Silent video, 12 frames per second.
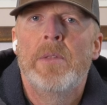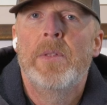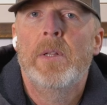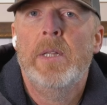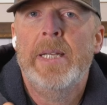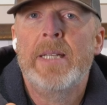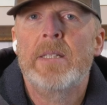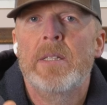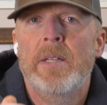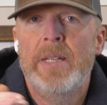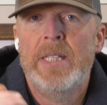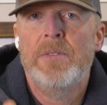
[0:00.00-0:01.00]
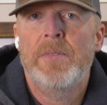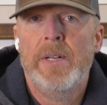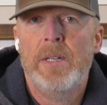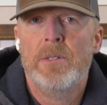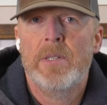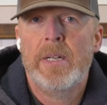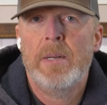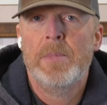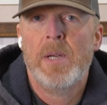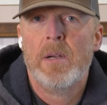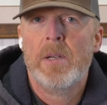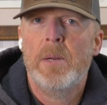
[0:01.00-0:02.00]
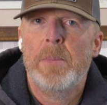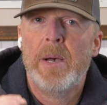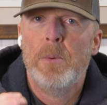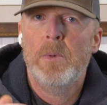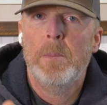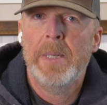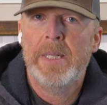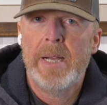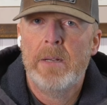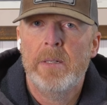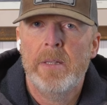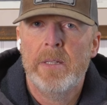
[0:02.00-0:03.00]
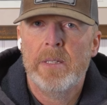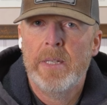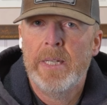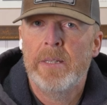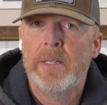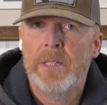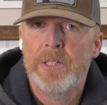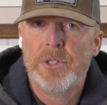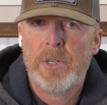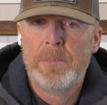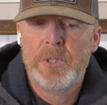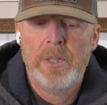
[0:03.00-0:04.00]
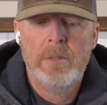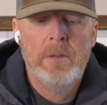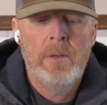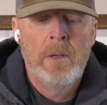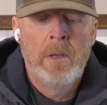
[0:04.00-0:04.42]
The links to these videos that I'm talking about will be down in the description.